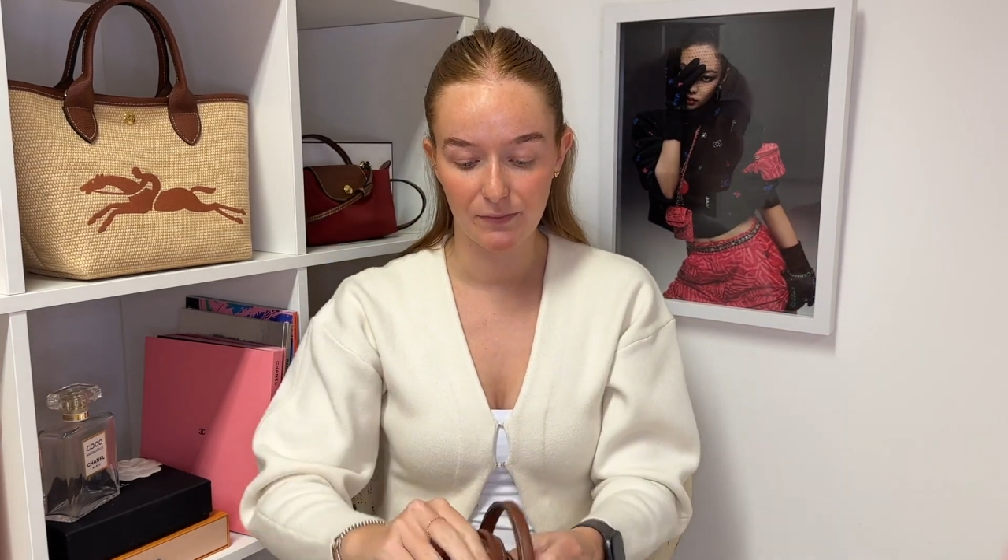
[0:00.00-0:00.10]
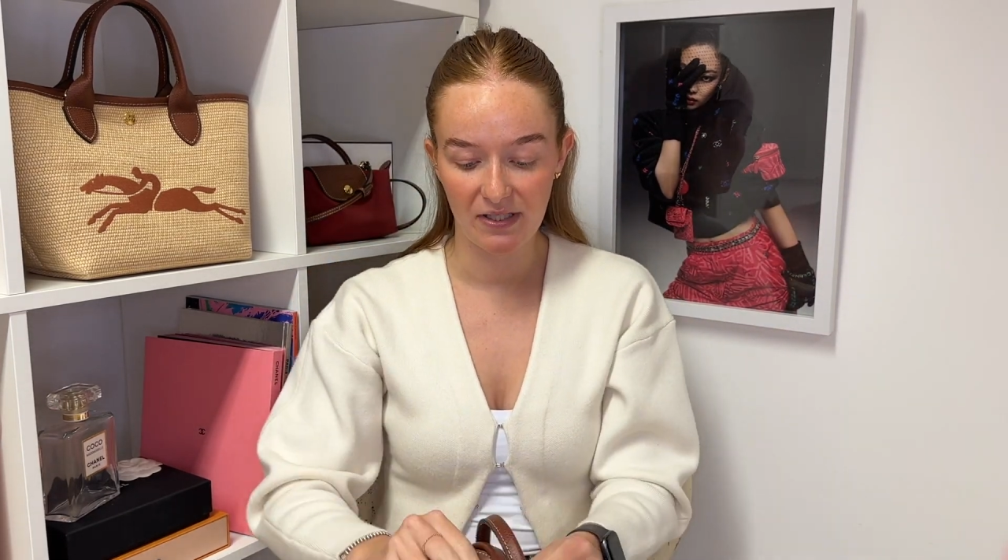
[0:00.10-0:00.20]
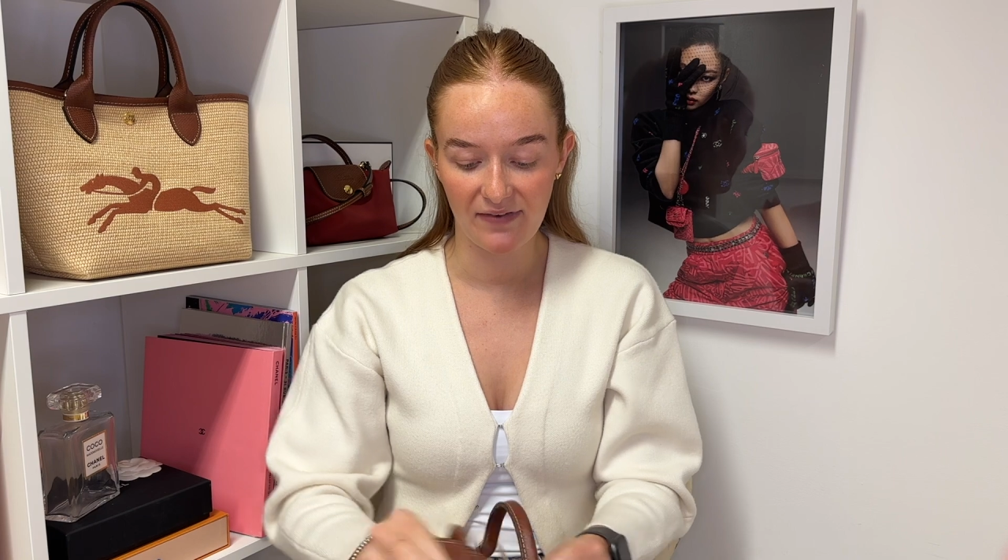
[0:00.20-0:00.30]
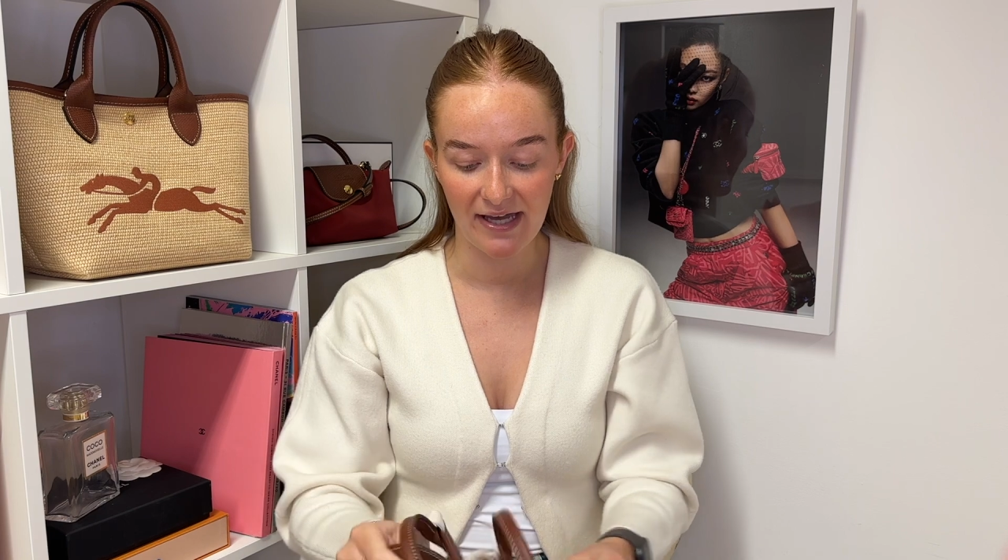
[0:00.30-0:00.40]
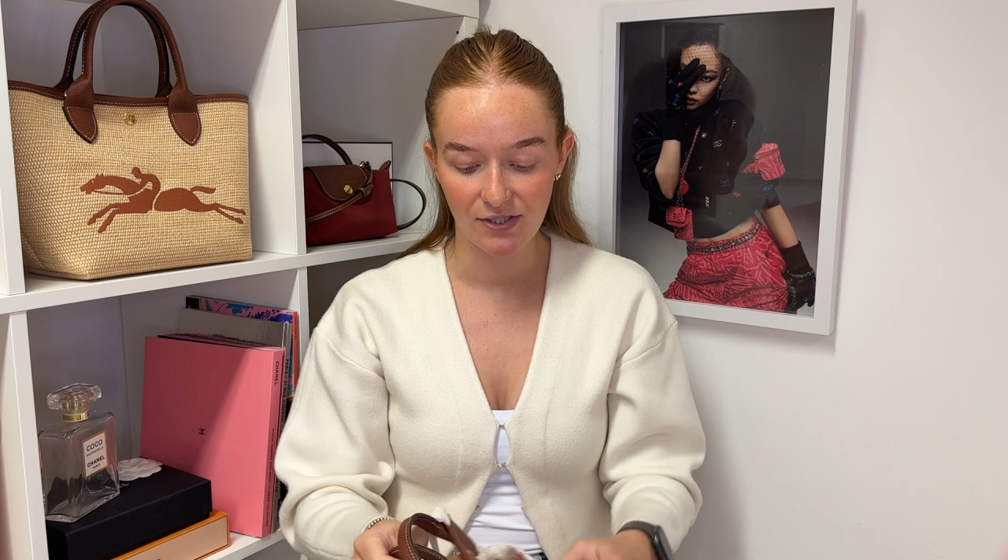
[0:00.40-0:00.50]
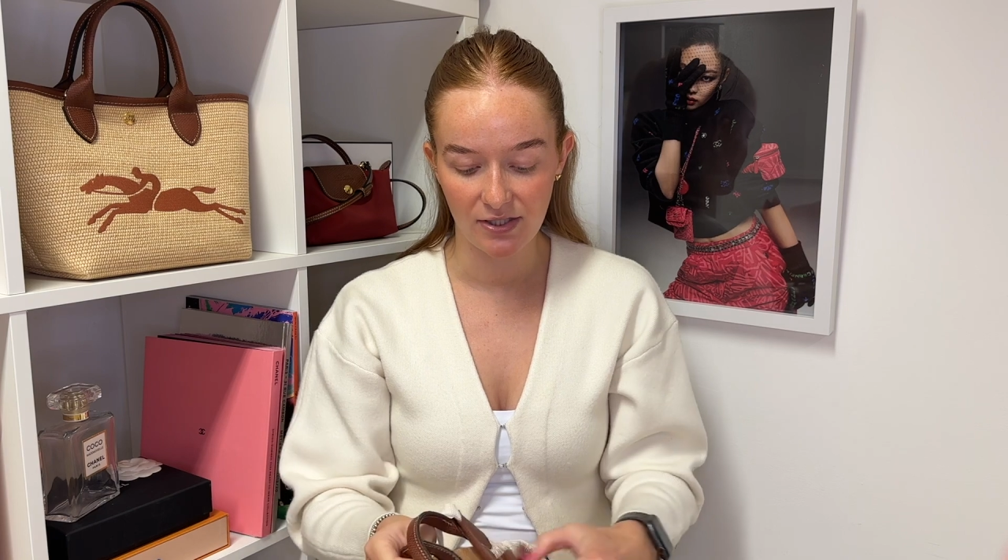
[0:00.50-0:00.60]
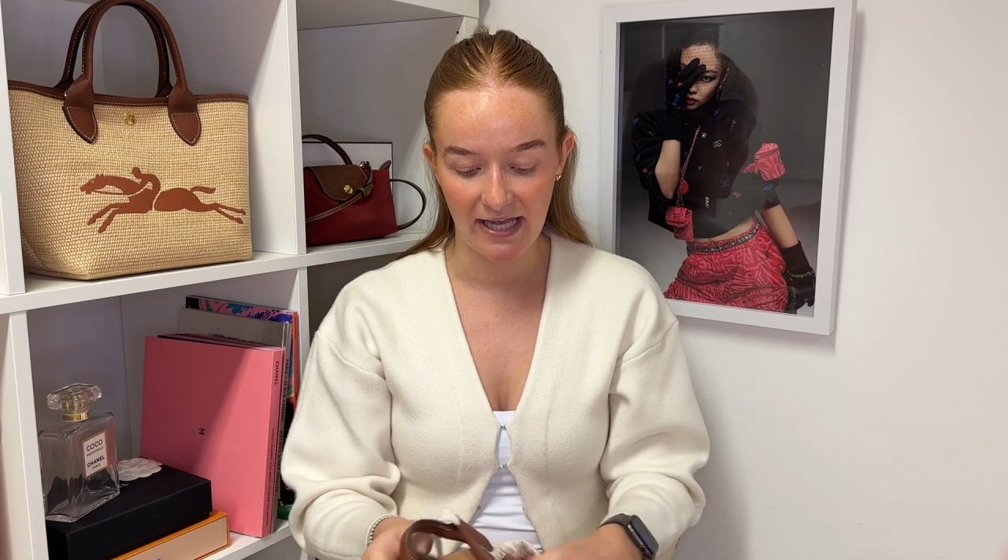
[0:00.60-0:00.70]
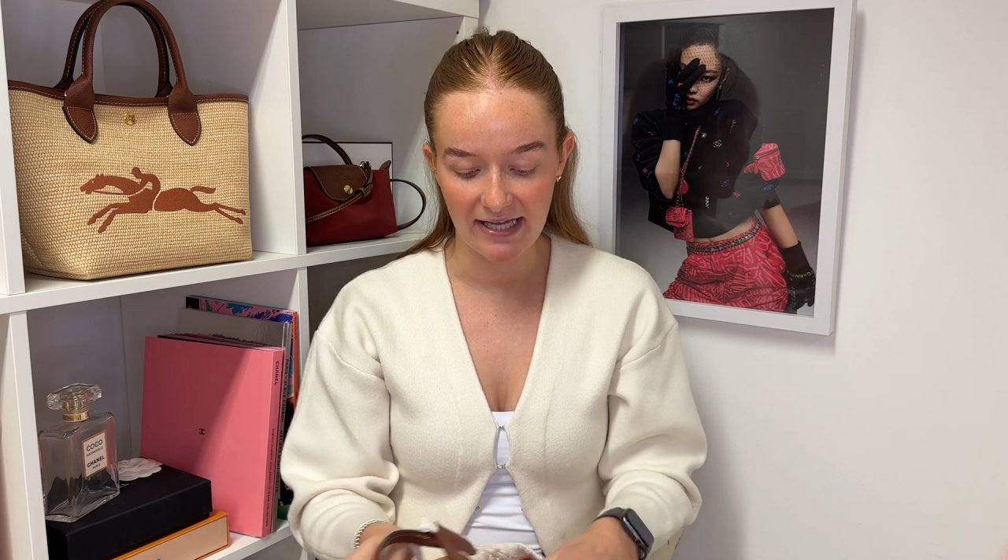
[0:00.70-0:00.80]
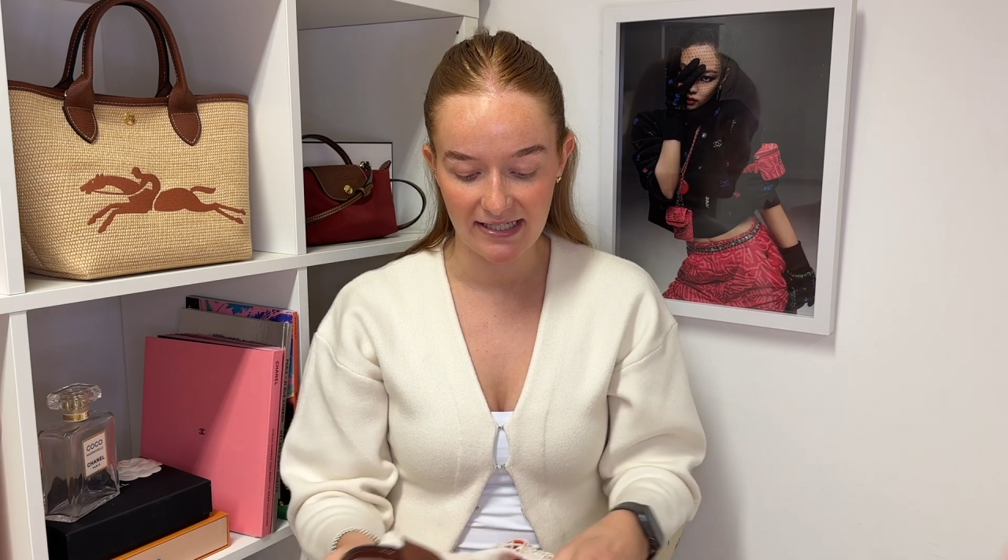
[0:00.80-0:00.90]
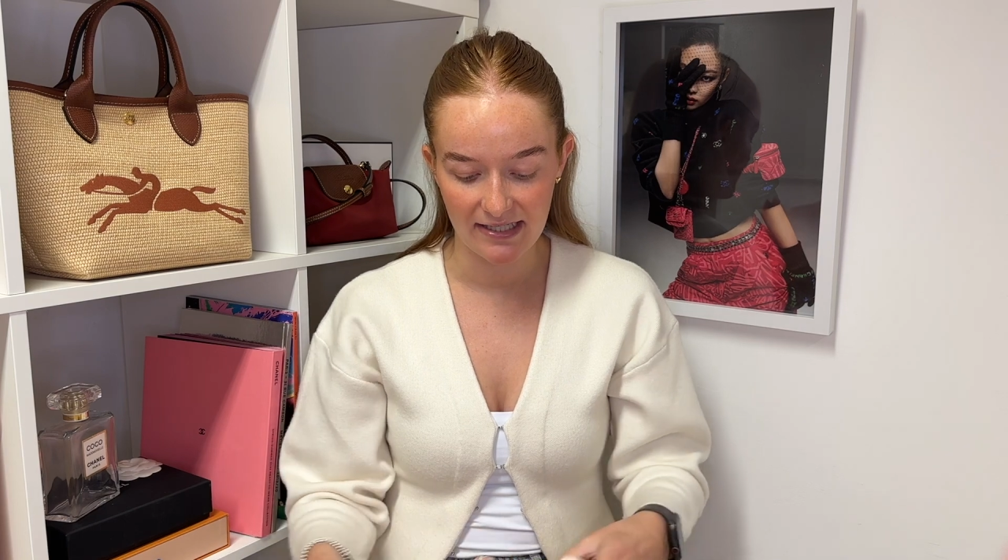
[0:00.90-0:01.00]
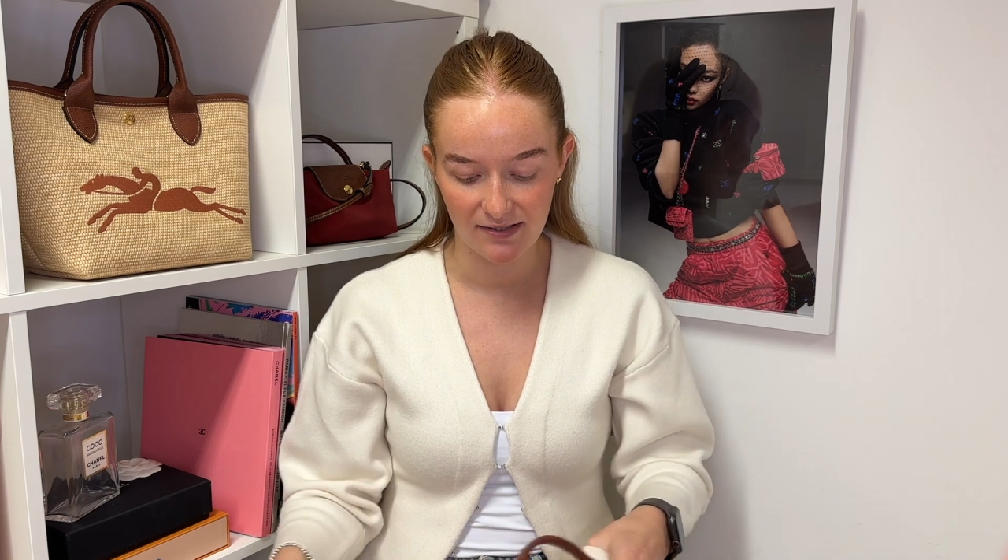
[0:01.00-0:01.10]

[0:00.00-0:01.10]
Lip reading: we've actually added